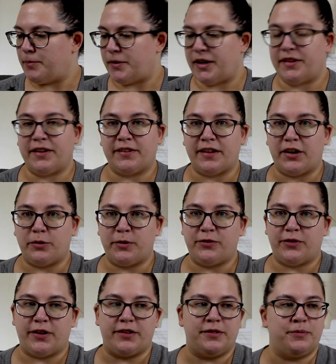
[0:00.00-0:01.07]
I think that'll be
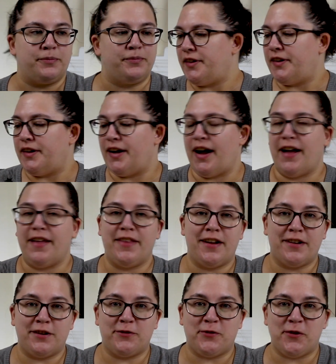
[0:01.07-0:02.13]
fun. And
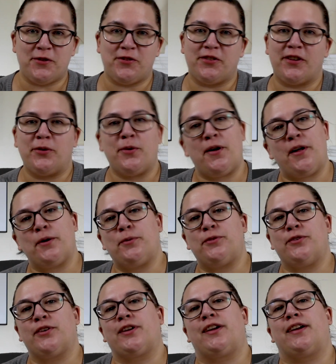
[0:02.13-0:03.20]
then unfortunately, while I was
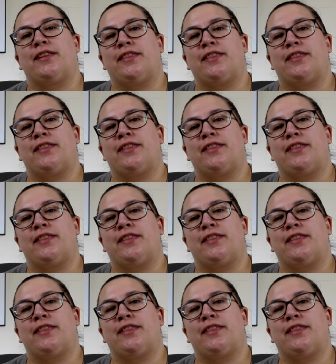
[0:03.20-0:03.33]
looking